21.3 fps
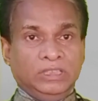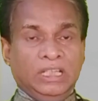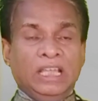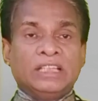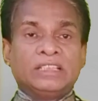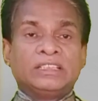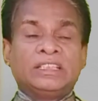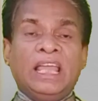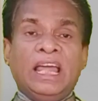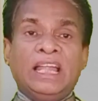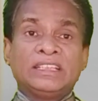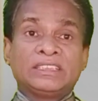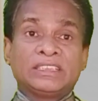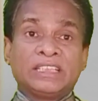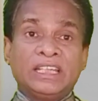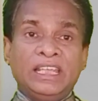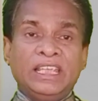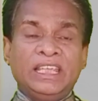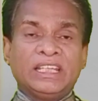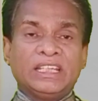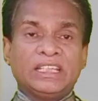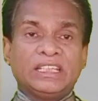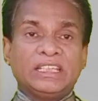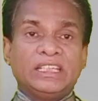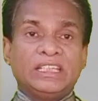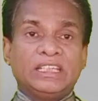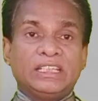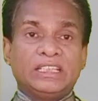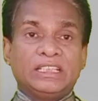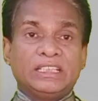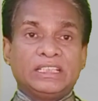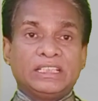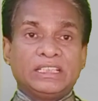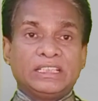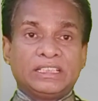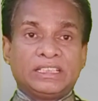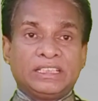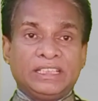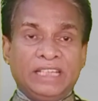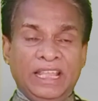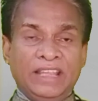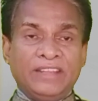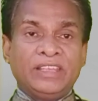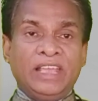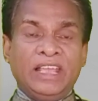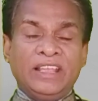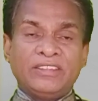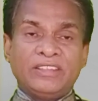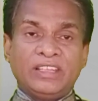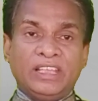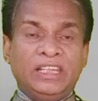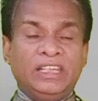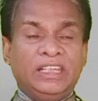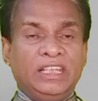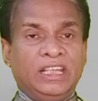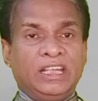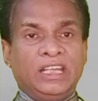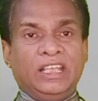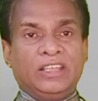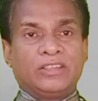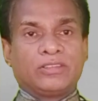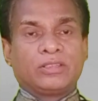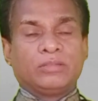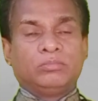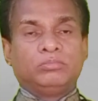There are three tenses in English: